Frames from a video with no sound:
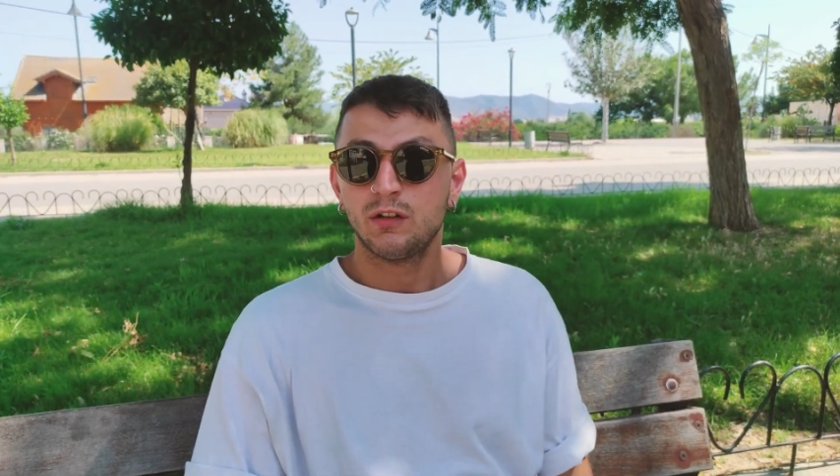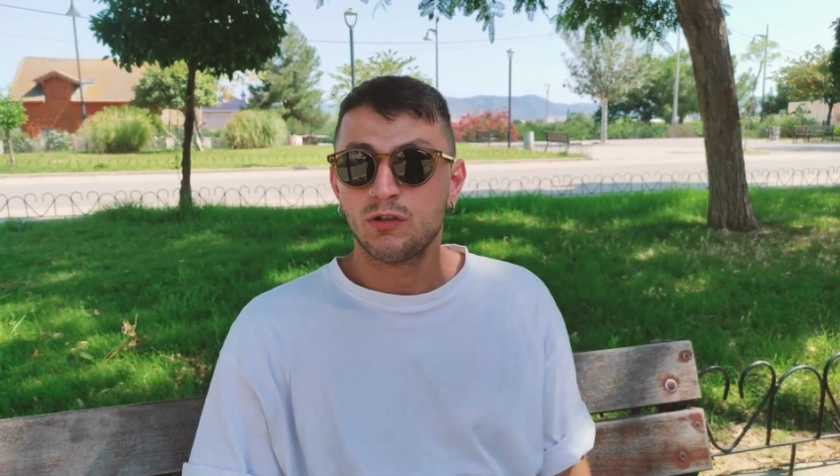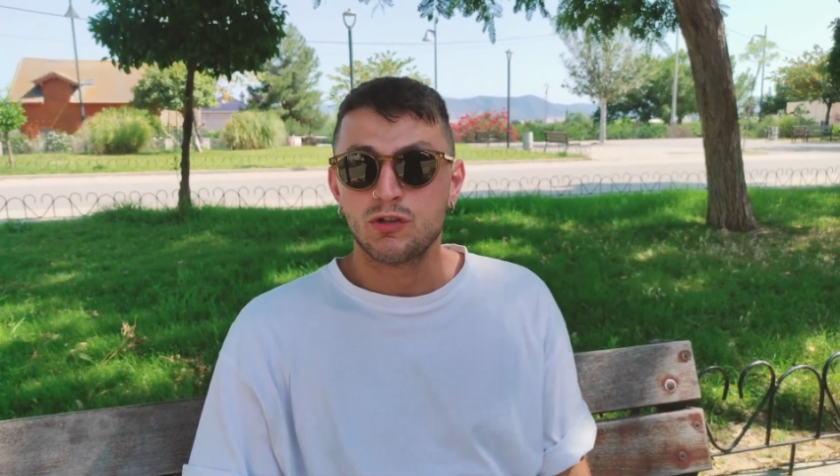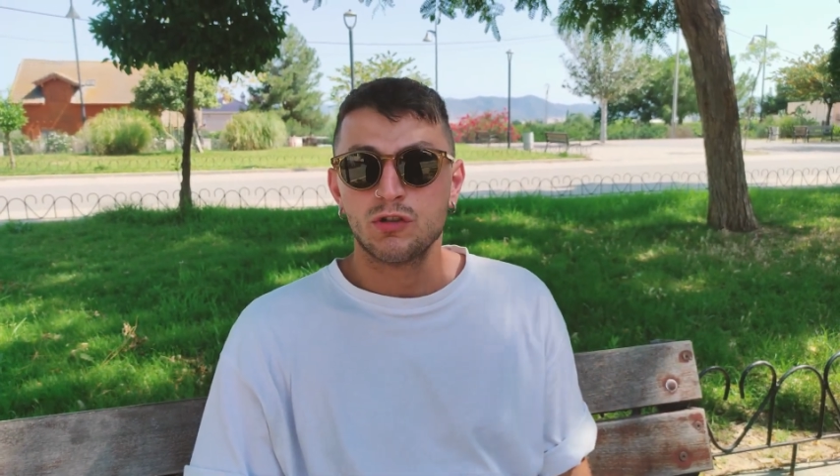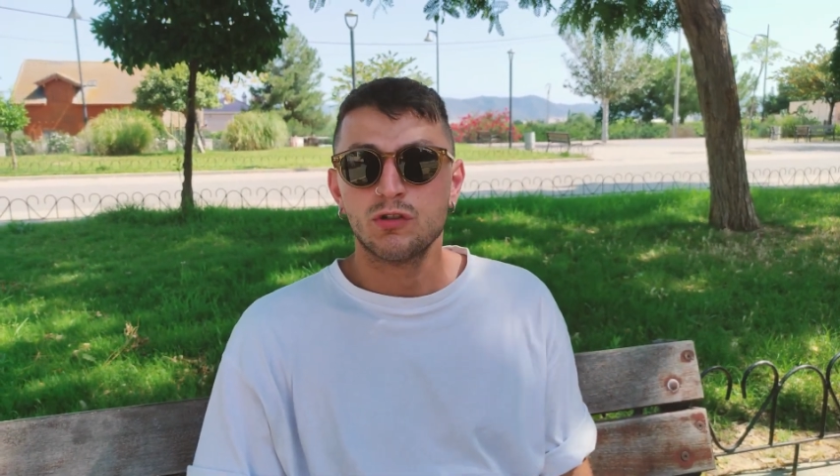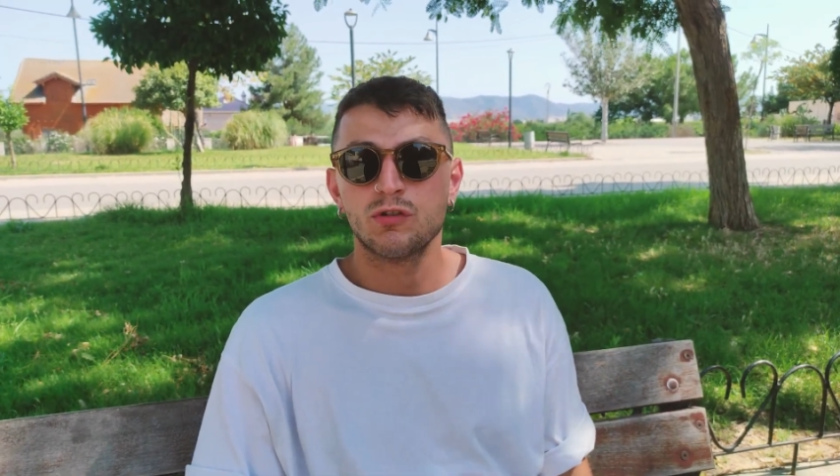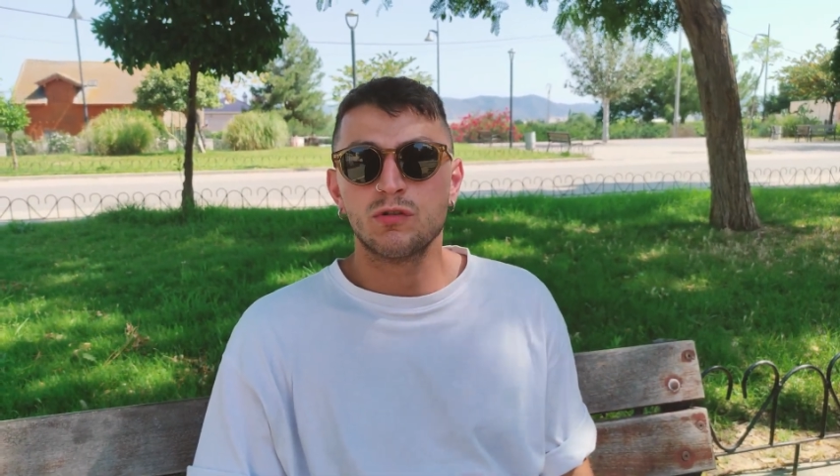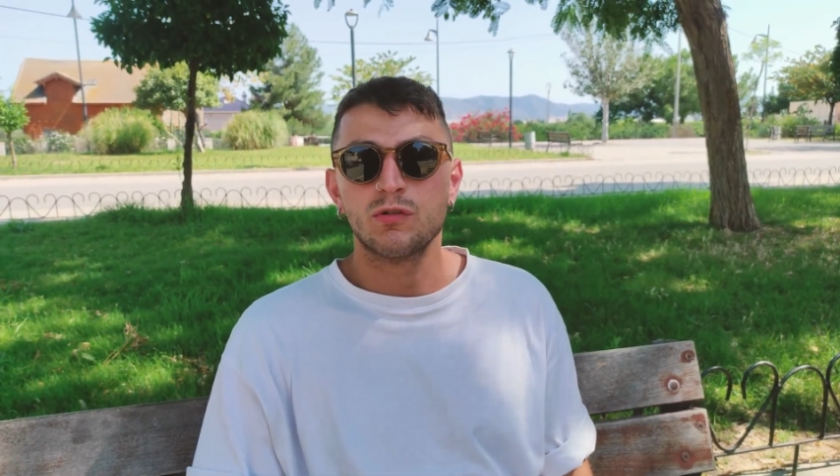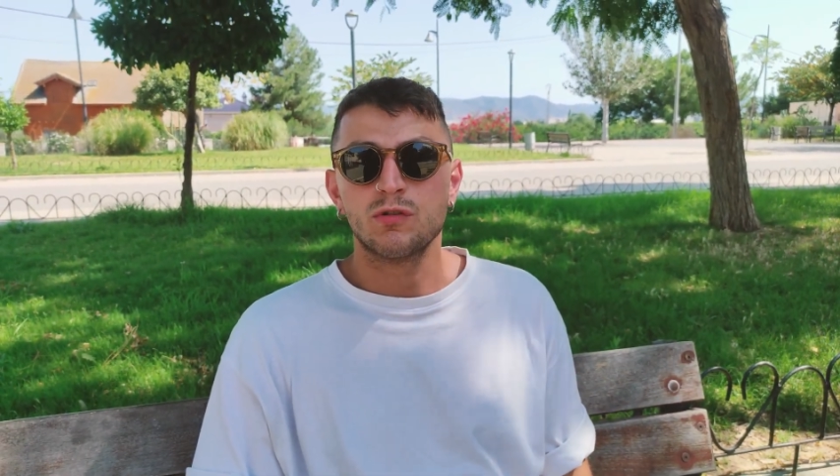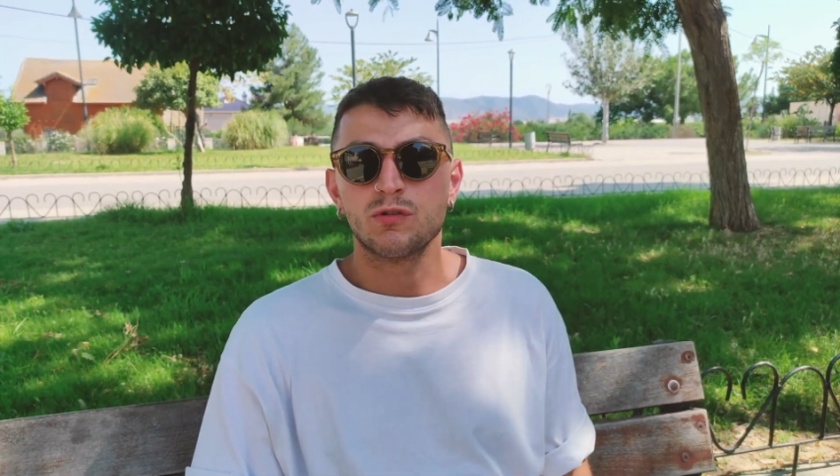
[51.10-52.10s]

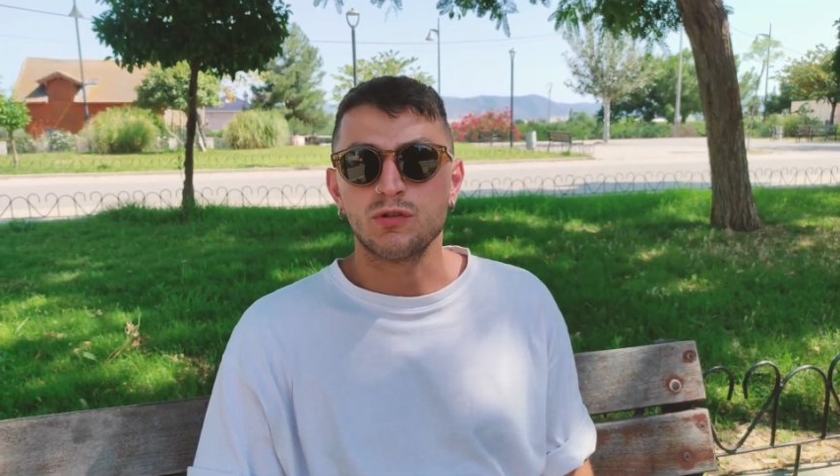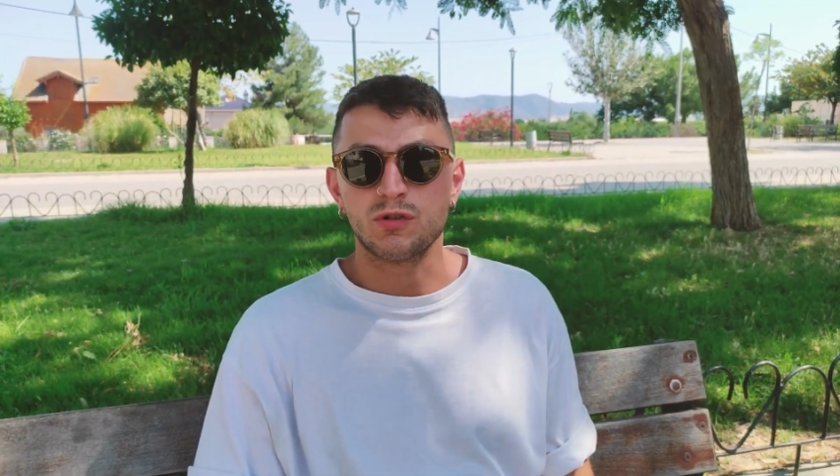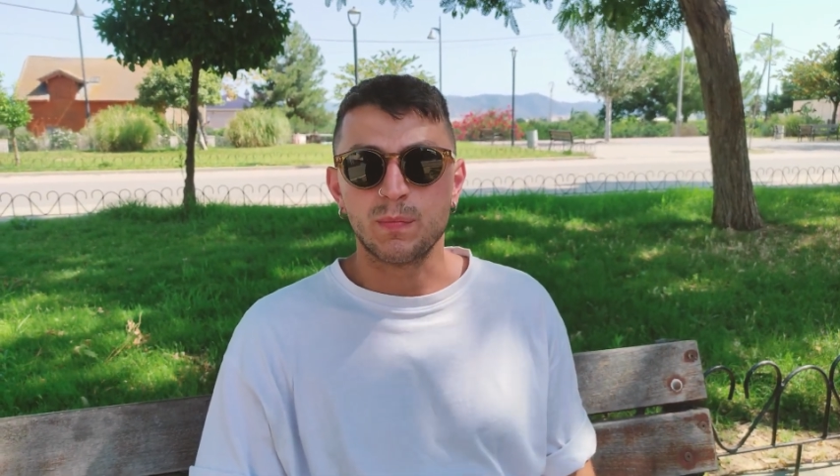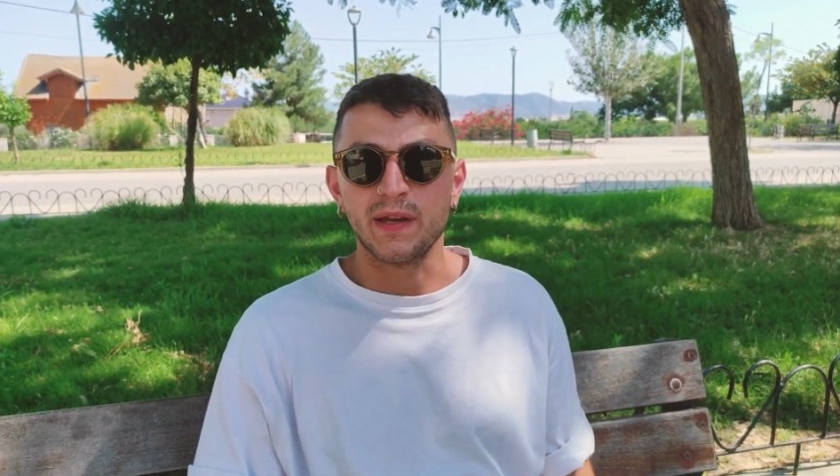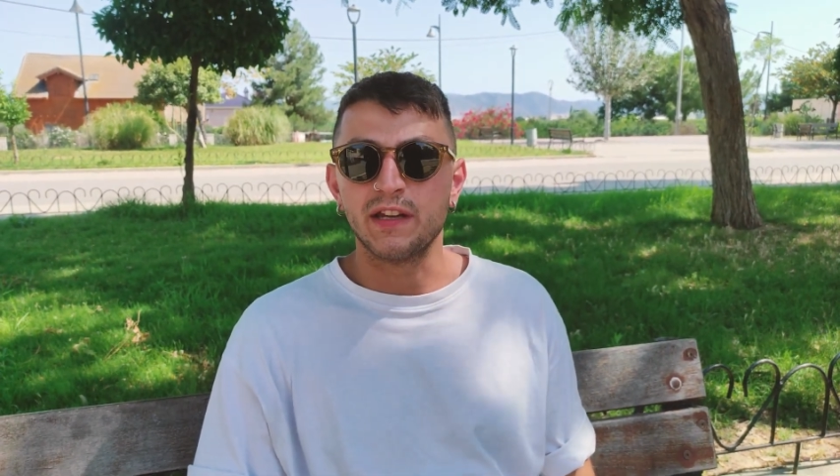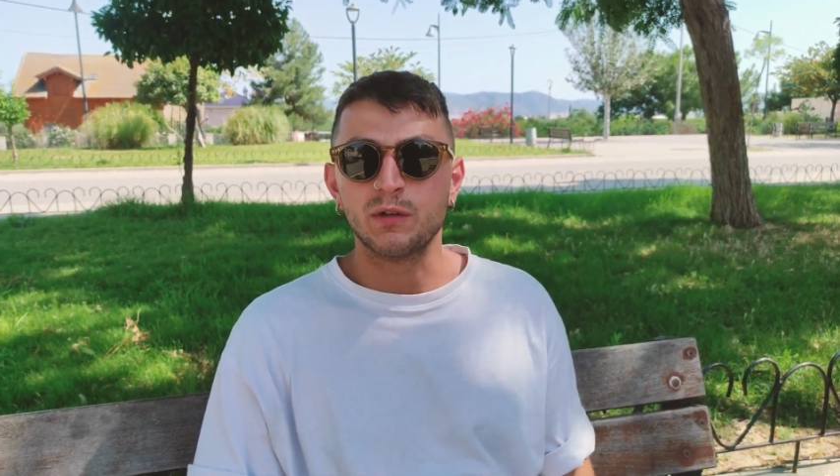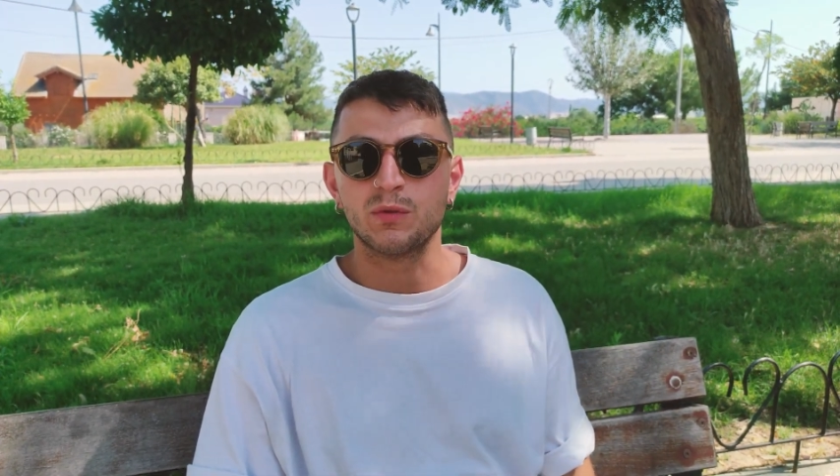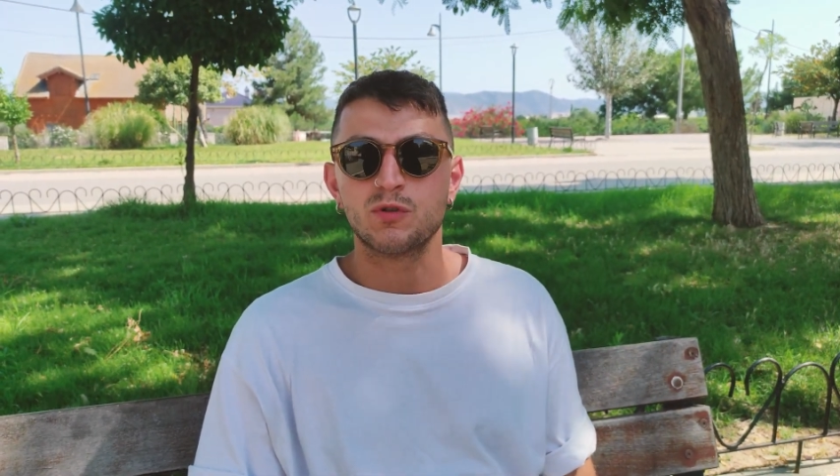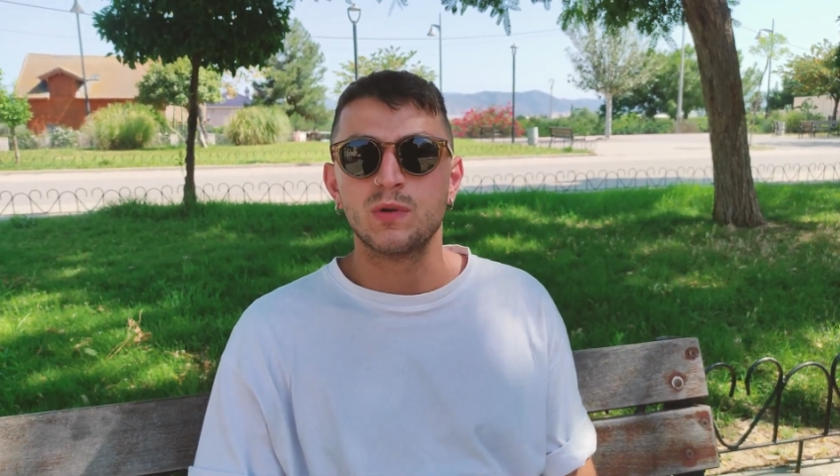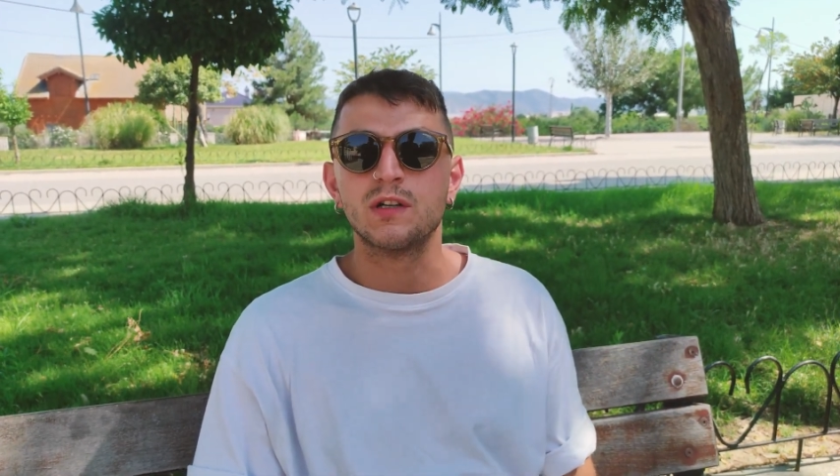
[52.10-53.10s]
Also, Spain
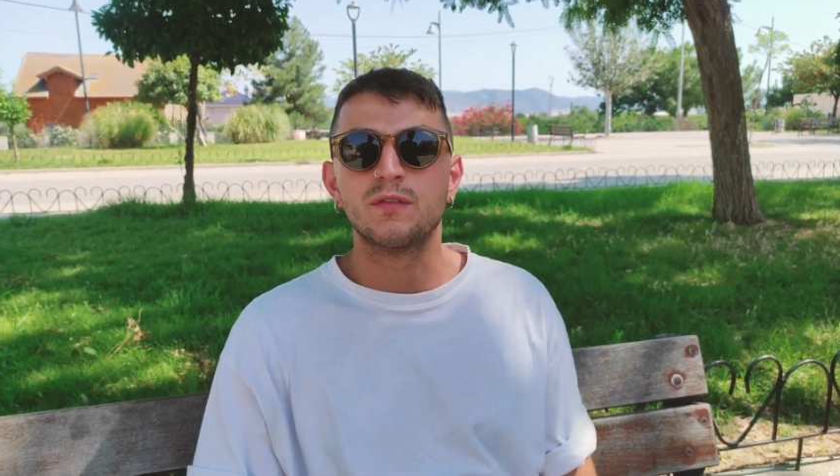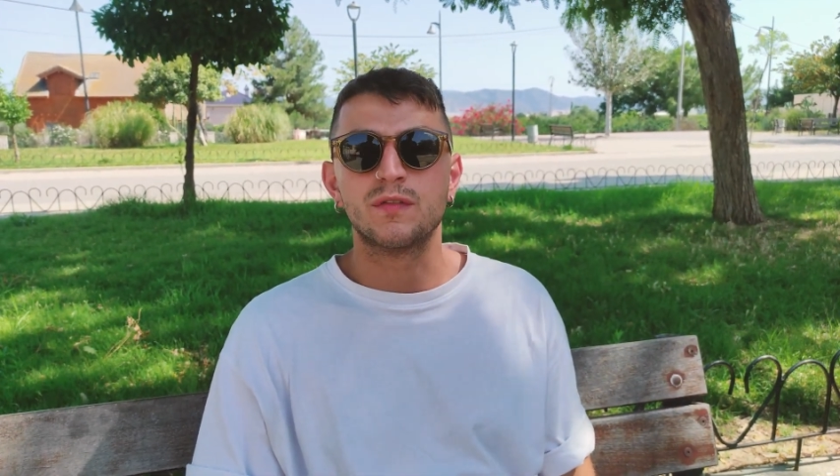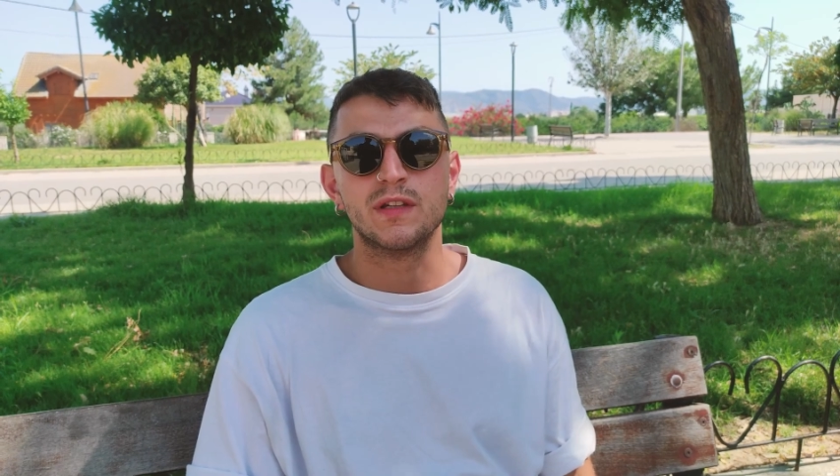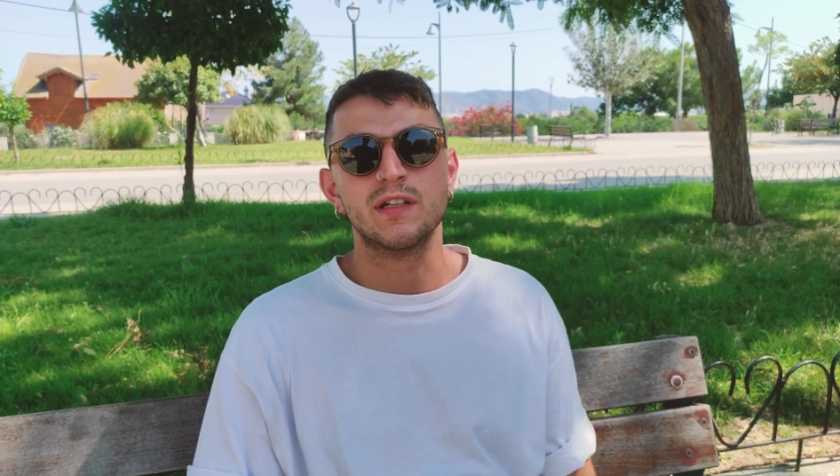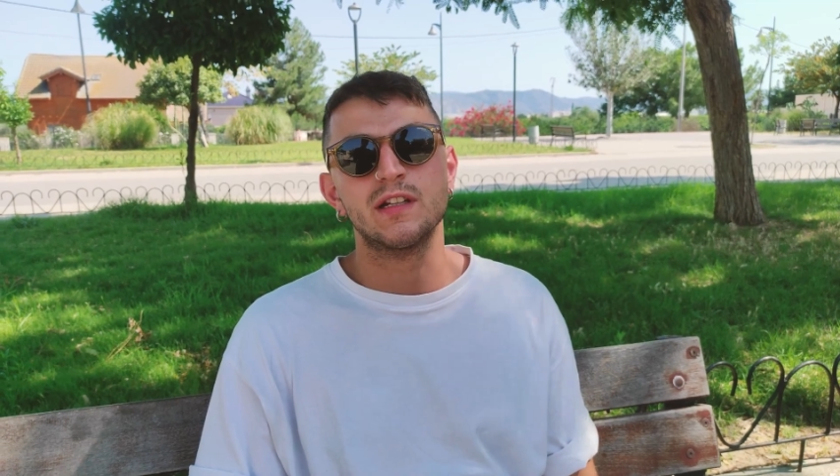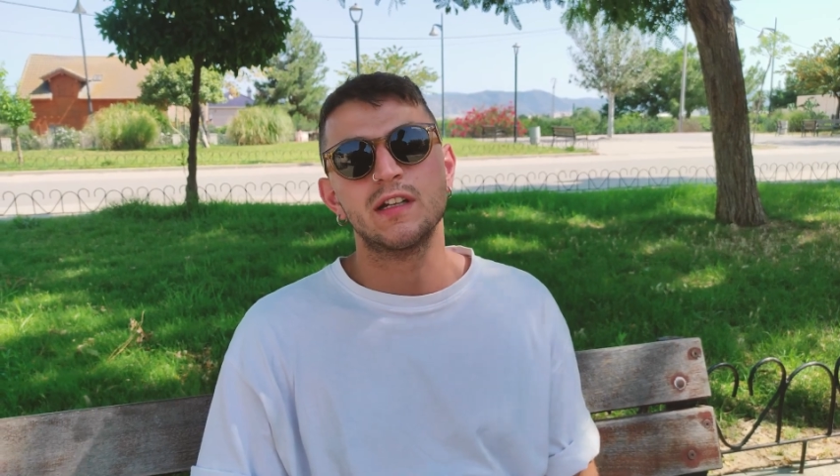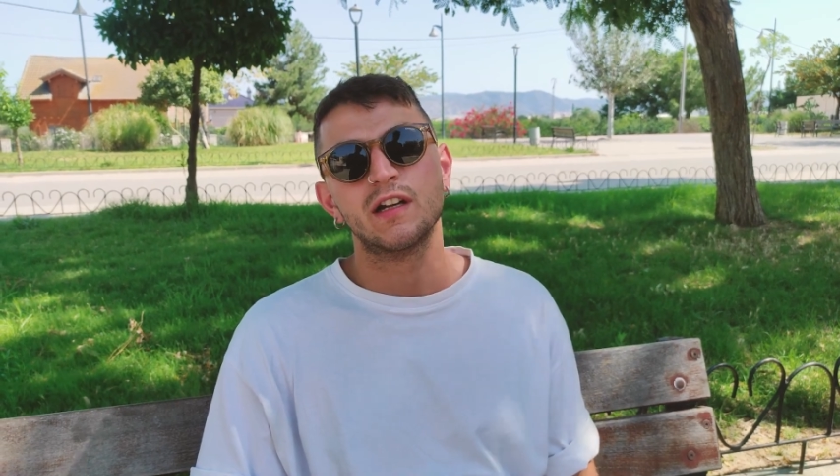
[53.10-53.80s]
was one of the